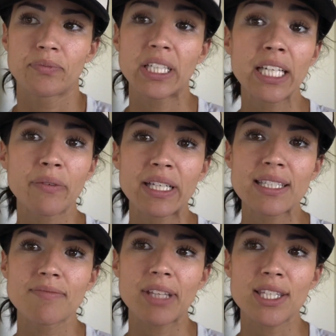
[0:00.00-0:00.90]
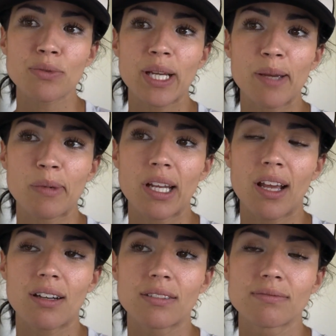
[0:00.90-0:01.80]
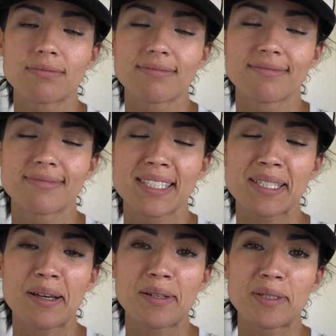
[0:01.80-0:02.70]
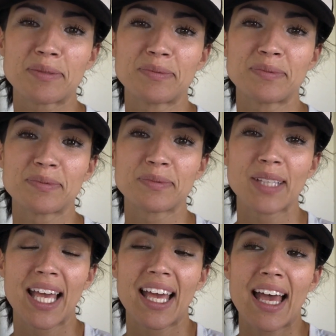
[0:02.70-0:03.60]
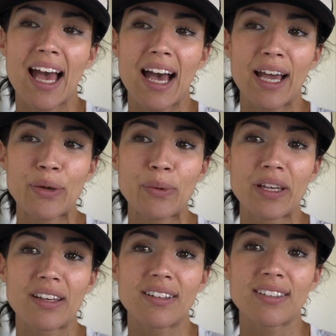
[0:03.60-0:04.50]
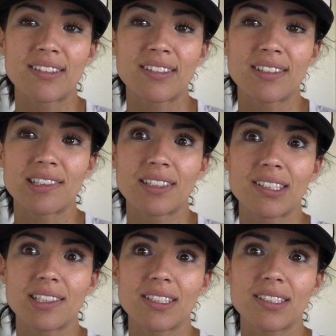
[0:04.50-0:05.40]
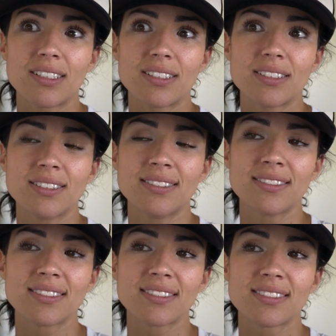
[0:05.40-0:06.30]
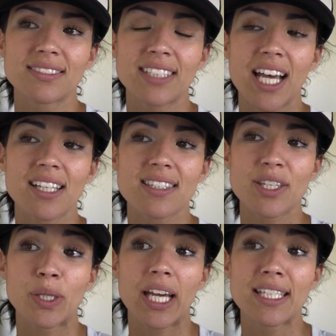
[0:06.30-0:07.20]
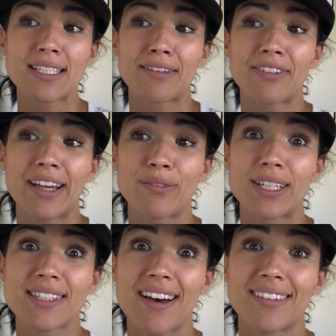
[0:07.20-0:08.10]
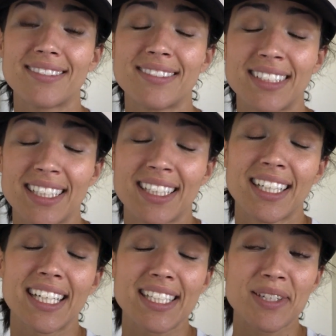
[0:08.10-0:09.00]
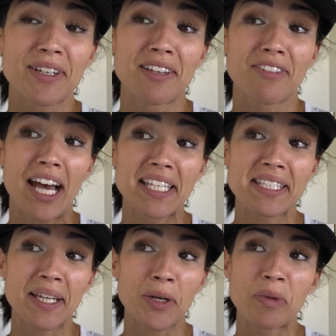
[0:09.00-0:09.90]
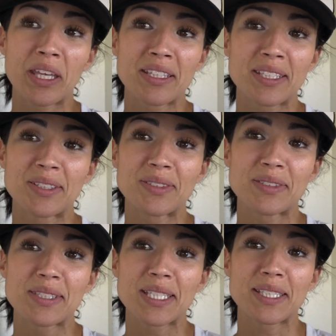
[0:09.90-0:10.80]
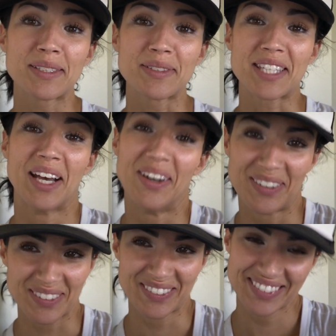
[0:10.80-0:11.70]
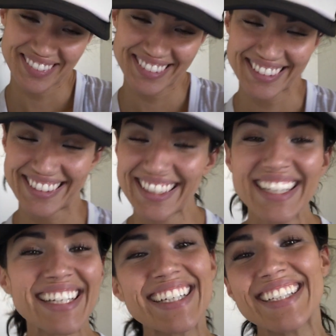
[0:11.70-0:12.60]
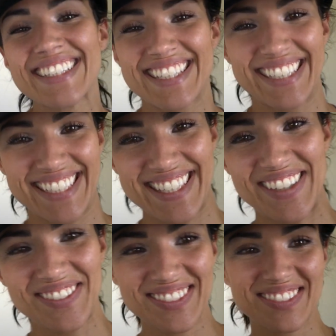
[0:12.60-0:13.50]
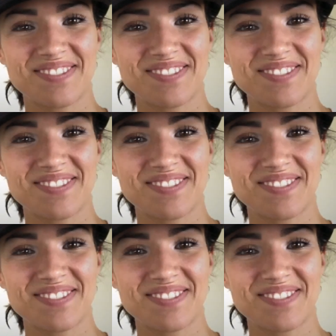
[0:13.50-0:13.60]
But anyways, that's where I am right now. So I will, yeah, see you guys at 5 weeks out. It's going fast. I hope it continues to do so. See you next time.